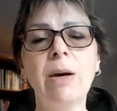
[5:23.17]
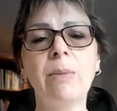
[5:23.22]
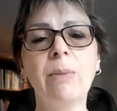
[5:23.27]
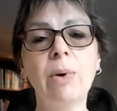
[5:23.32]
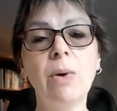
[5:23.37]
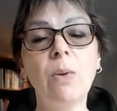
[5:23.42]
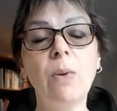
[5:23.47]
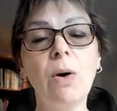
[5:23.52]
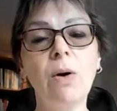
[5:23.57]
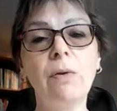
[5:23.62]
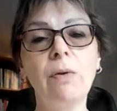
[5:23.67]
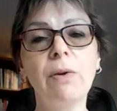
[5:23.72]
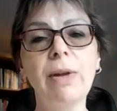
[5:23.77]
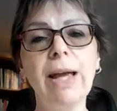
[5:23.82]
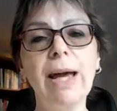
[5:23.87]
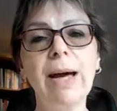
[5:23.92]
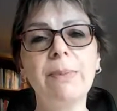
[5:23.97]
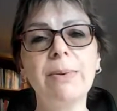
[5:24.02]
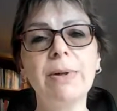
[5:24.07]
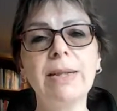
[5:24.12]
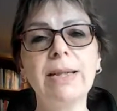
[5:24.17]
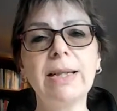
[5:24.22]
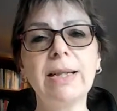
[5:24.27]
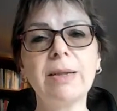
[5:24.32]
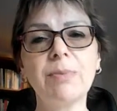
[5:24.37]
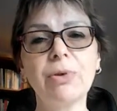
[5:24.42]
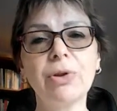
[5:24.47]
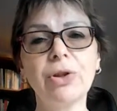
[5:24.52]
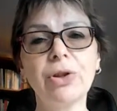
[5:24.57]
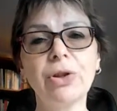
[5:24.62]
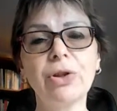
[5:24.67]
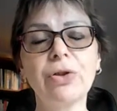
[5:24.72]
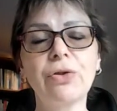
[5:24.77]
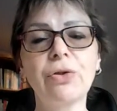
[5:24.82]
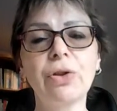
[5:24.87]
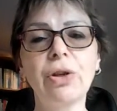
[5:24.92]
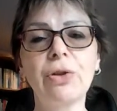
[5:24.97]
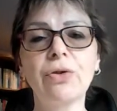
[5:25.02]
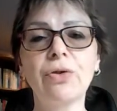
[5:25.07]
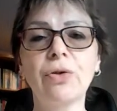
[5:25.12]
But what often happens is
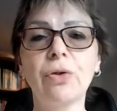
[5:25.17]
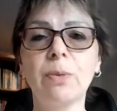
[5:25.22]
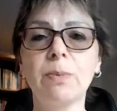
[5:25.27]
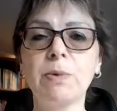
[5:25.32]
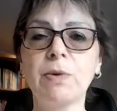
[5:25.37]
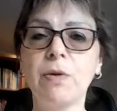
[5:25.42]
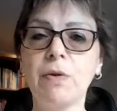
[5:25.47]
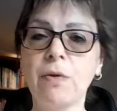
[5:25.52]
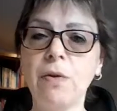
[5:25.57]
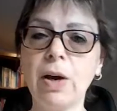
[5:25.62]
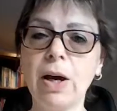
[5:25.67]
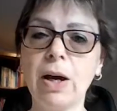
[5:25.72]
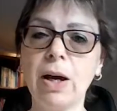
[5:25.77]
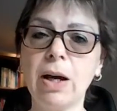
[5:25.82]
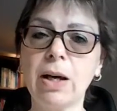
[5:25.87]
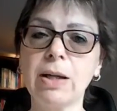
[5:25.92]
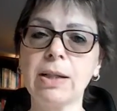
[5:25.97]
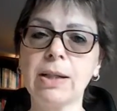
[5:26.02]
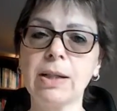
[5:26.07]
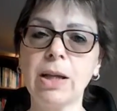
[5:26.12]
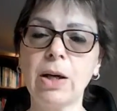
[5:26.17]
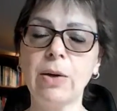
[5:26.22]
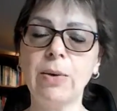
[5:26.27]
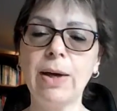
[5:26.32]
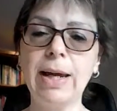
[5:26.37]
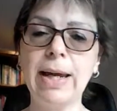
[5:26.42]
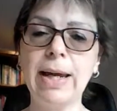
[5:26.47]
progesterone drops first, so